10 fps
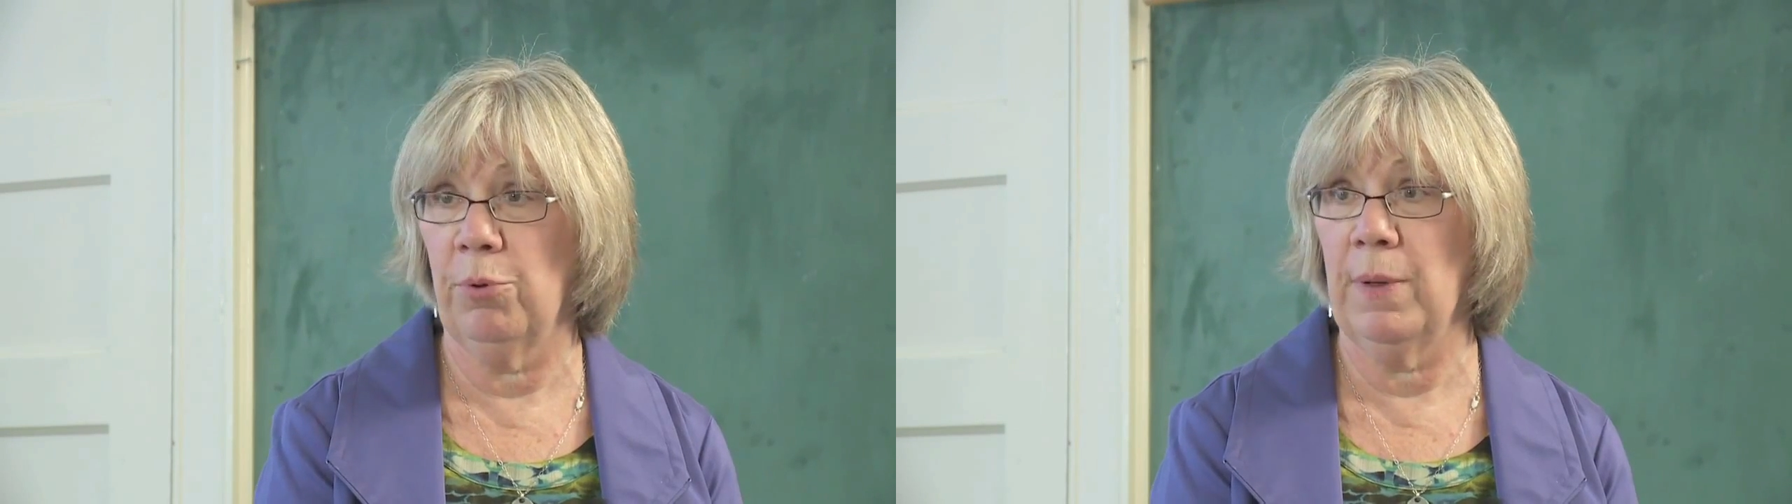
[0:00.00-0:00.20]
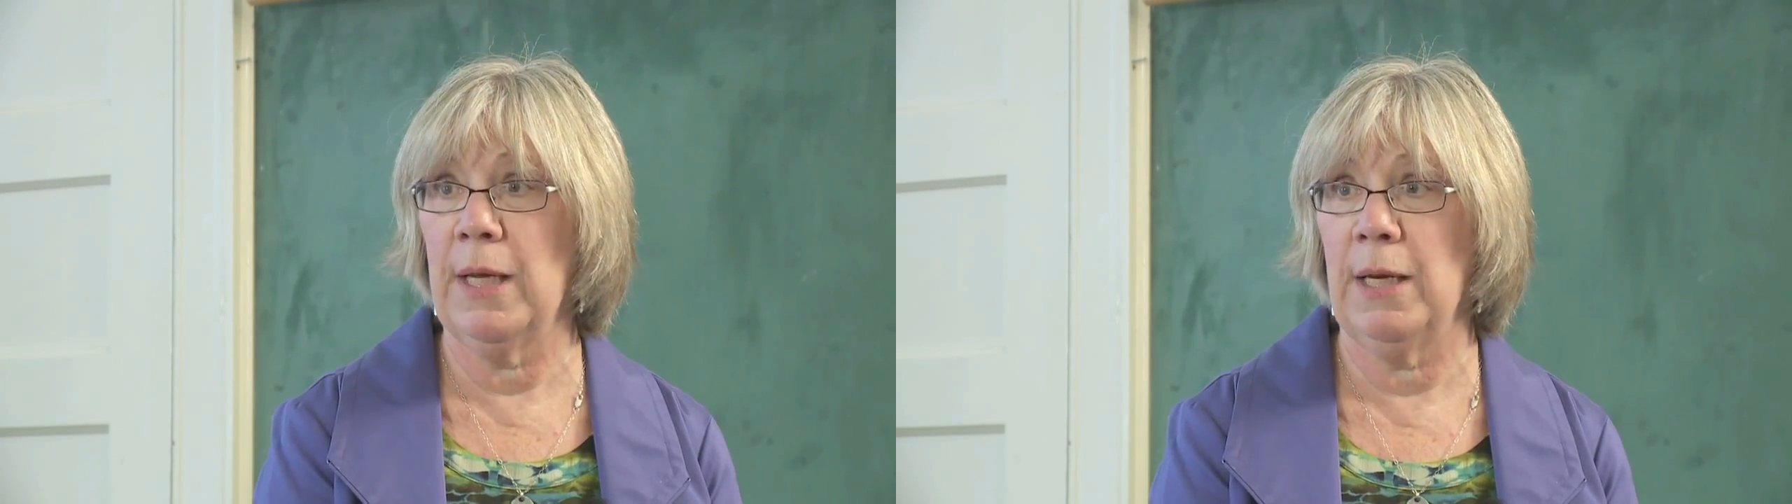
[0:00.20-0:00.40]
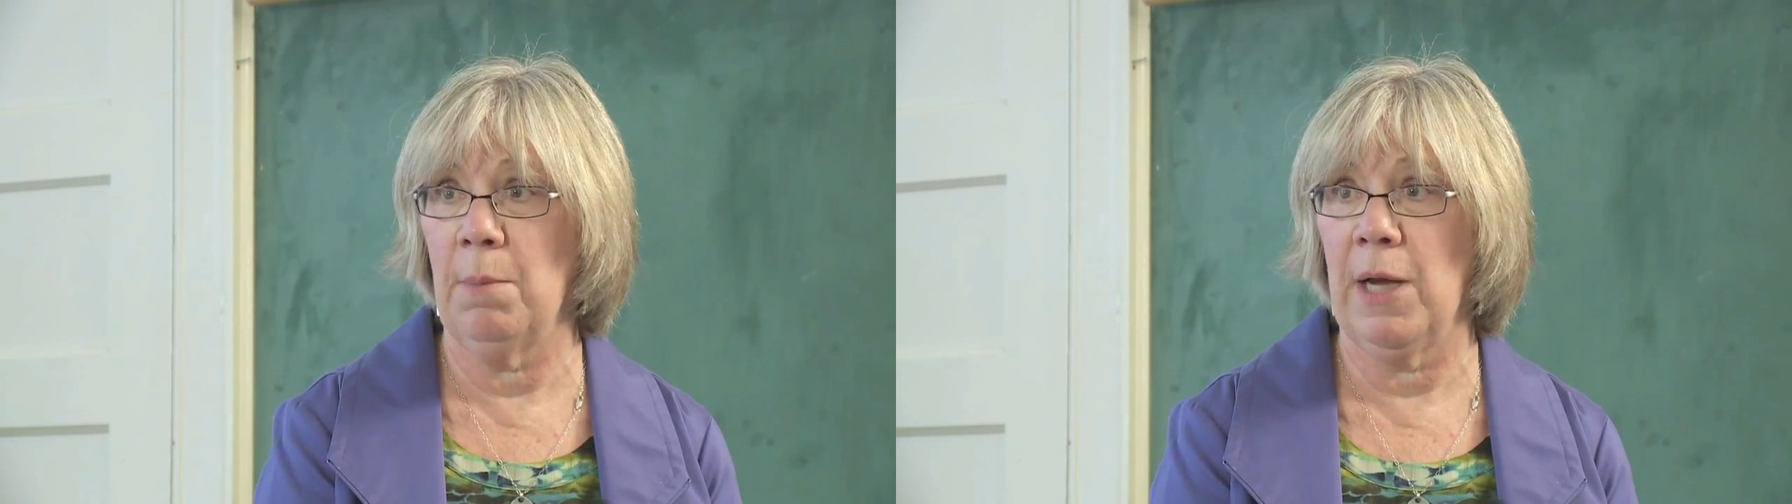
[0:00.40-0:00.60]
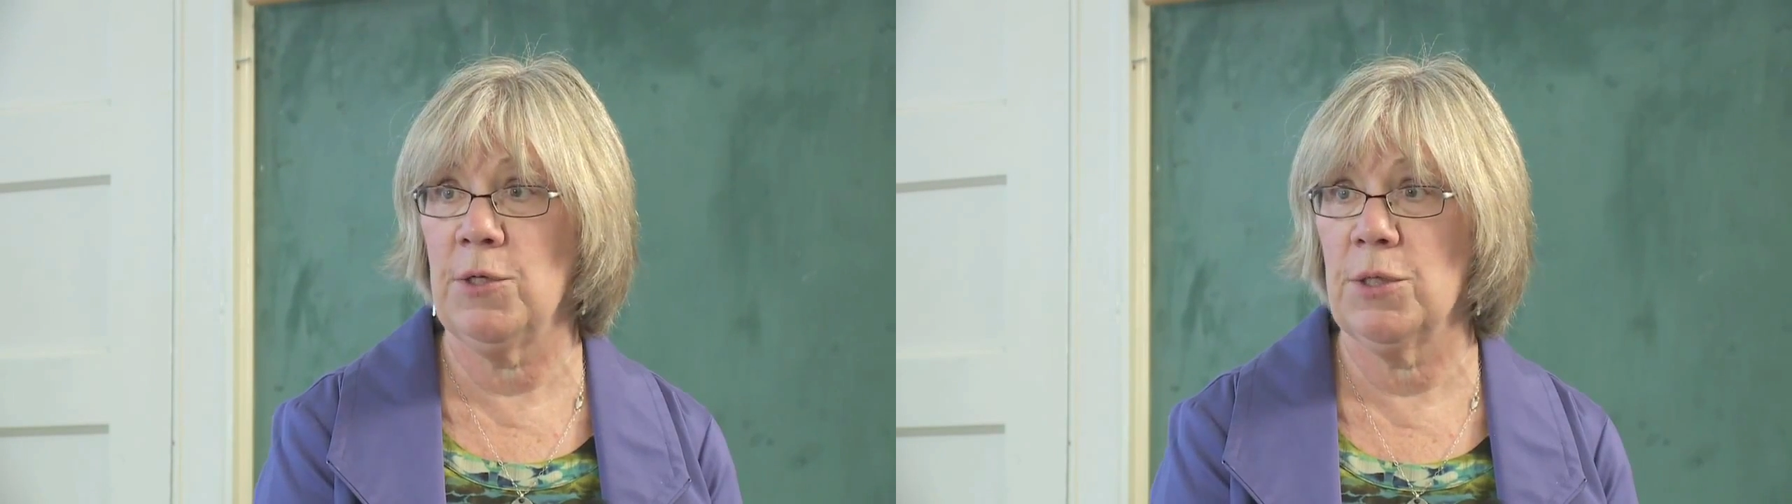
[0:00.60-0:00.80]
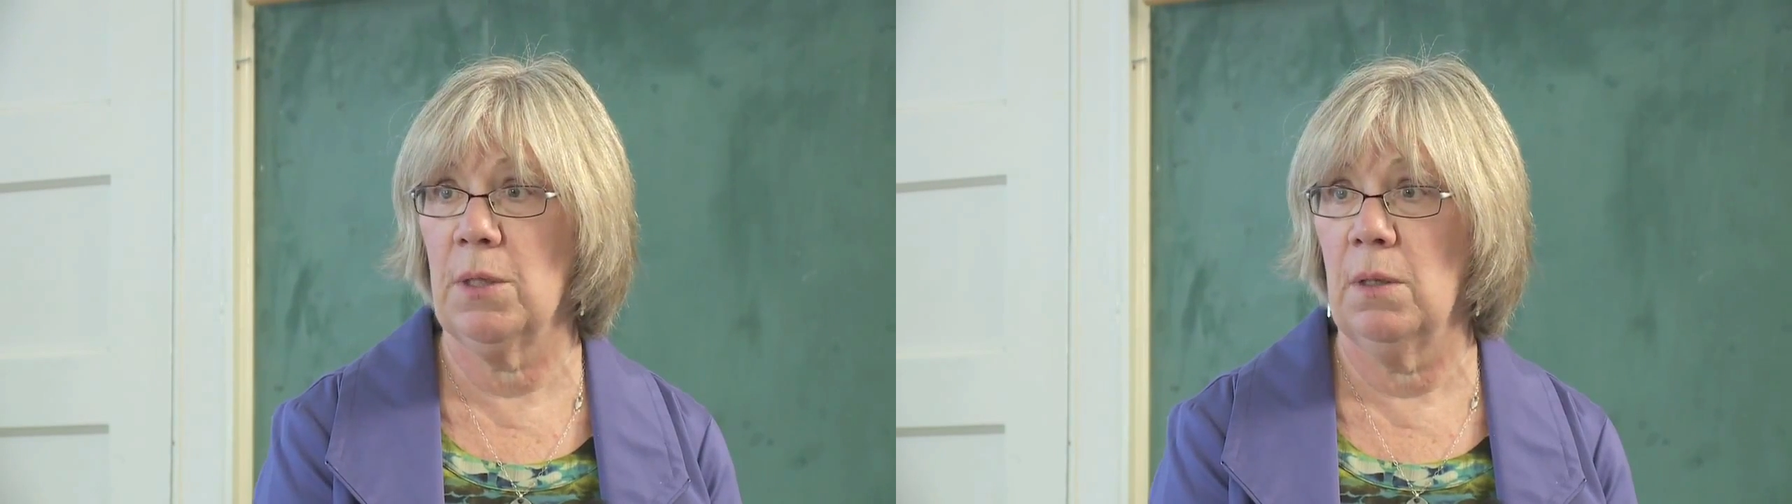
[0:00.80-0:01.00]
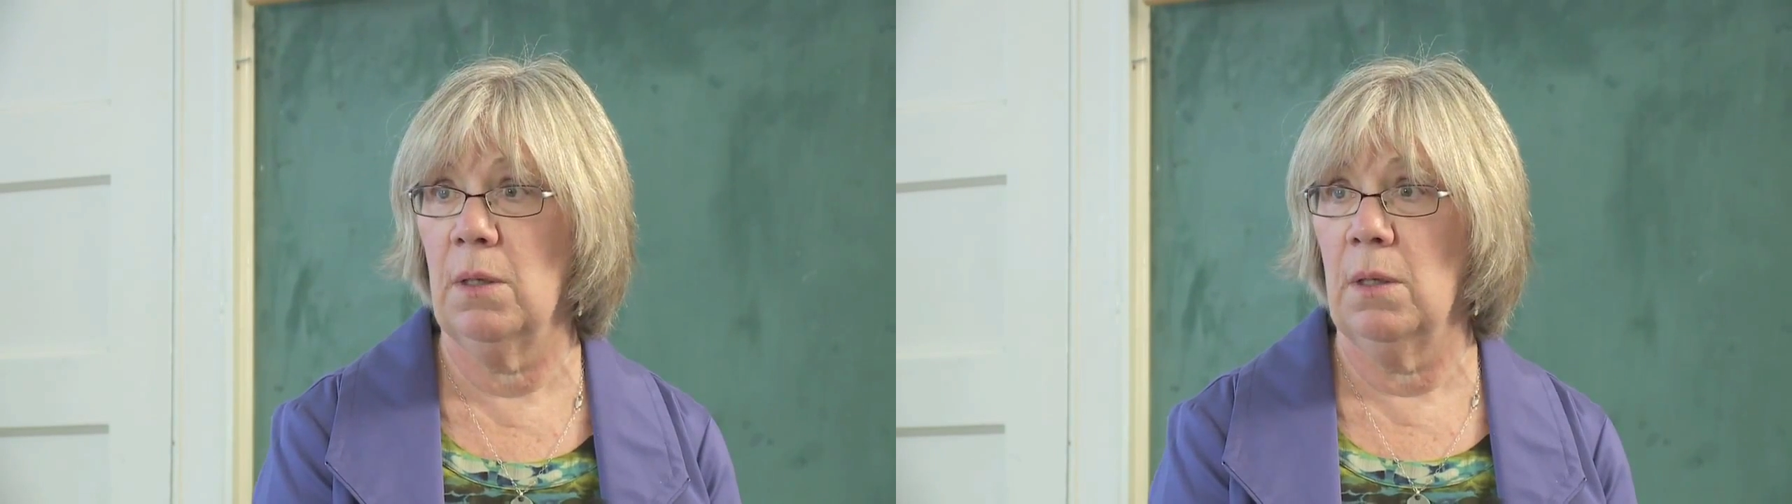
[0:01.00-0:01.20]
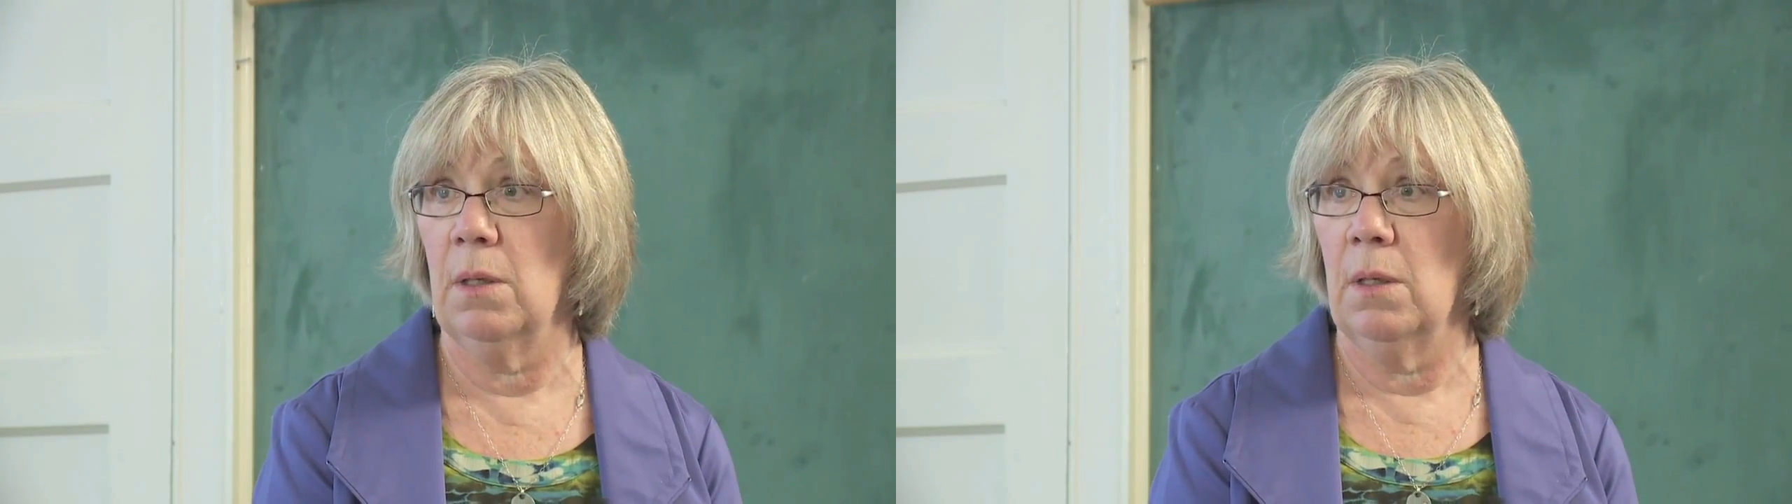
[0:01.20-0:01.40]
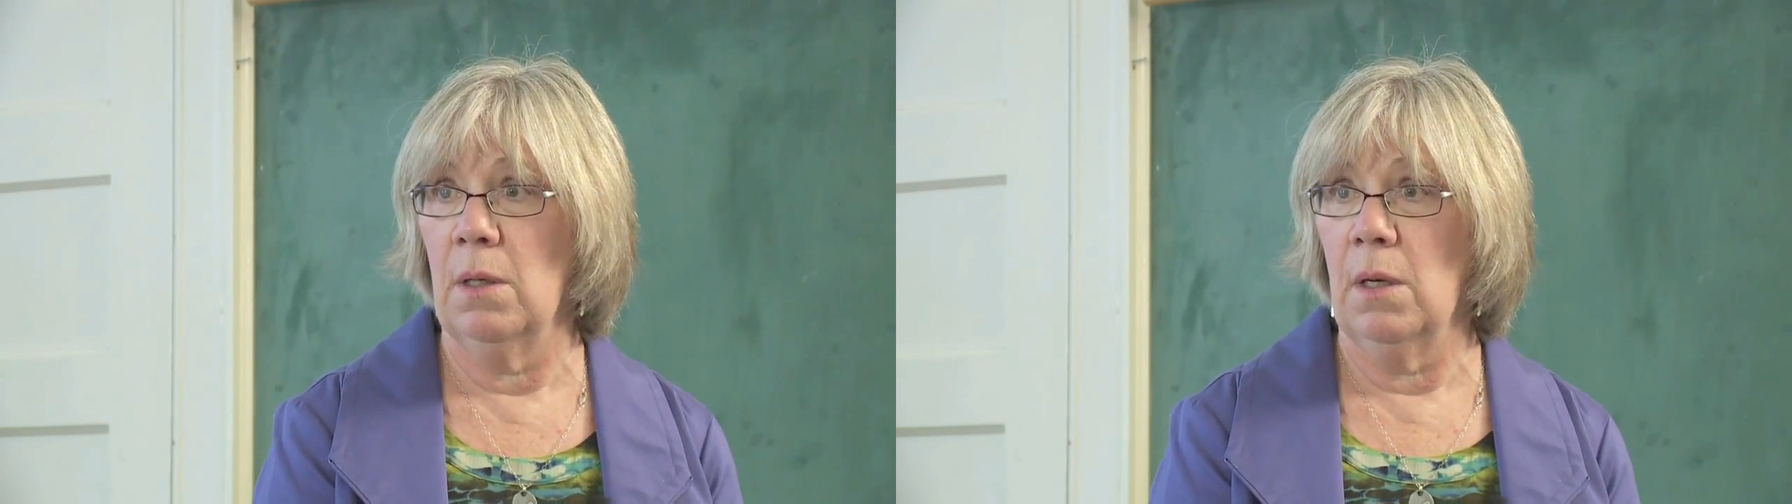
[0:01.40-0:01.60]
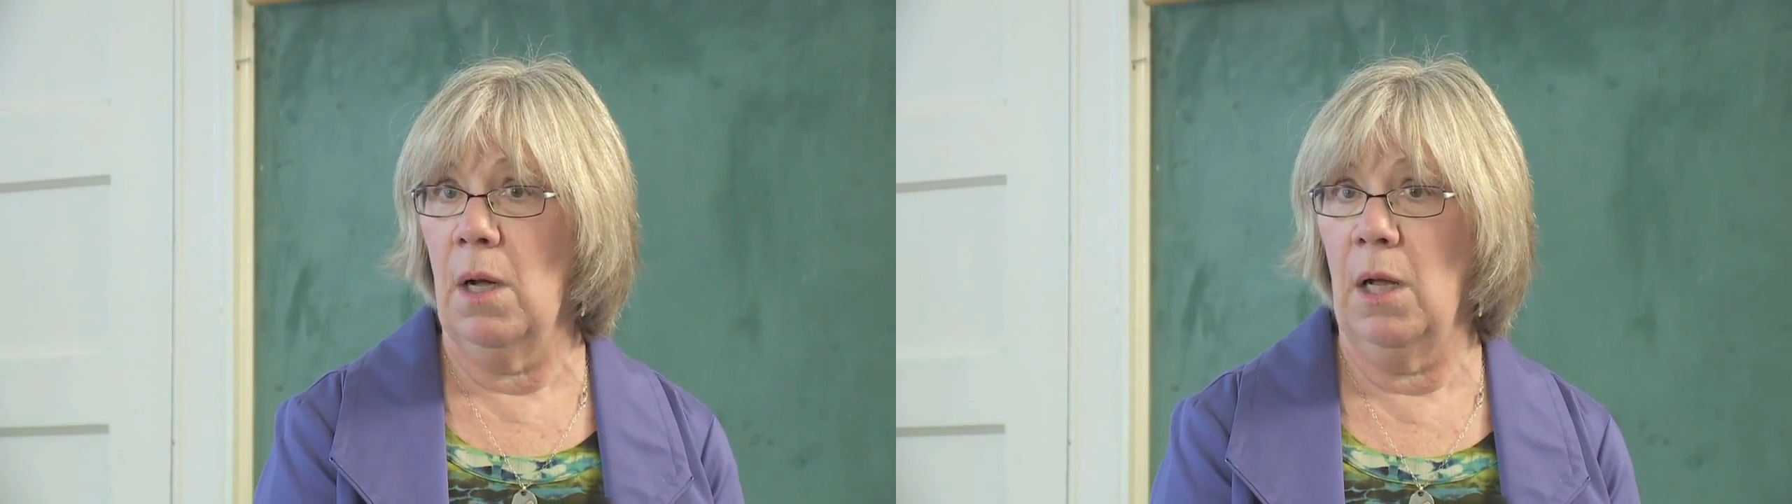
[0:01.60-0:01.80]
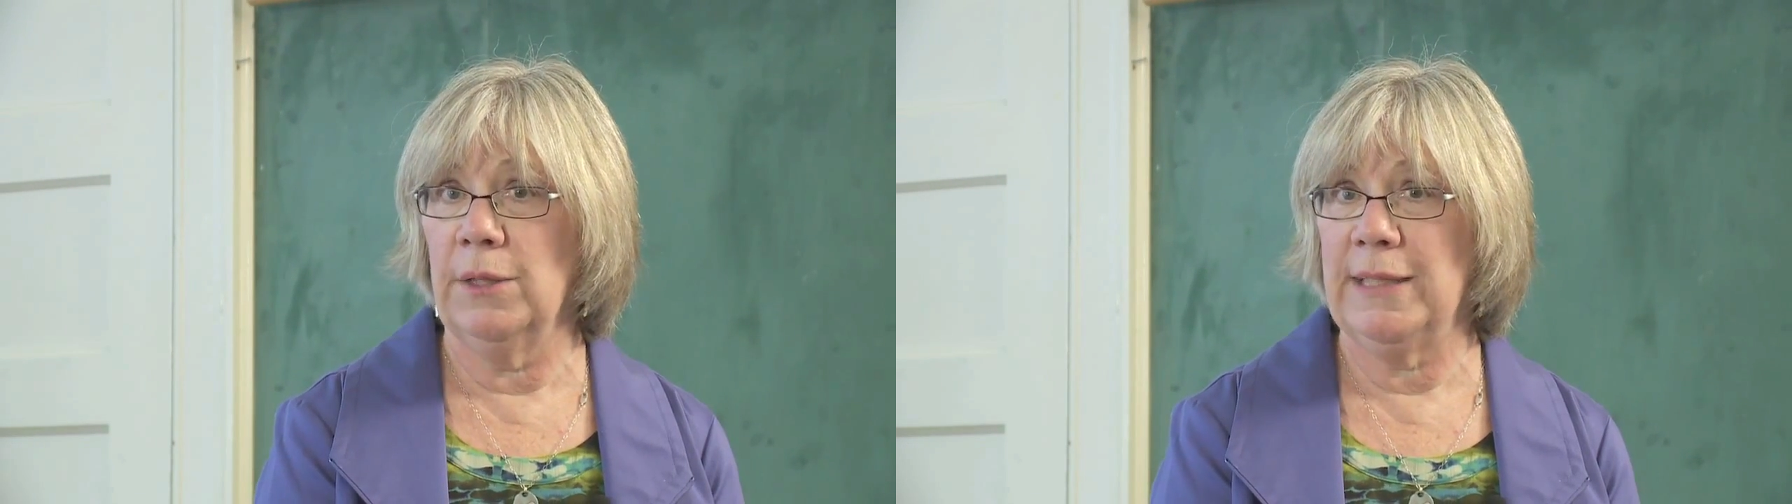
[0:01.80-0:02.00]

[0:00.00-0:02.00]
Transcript: pretty much all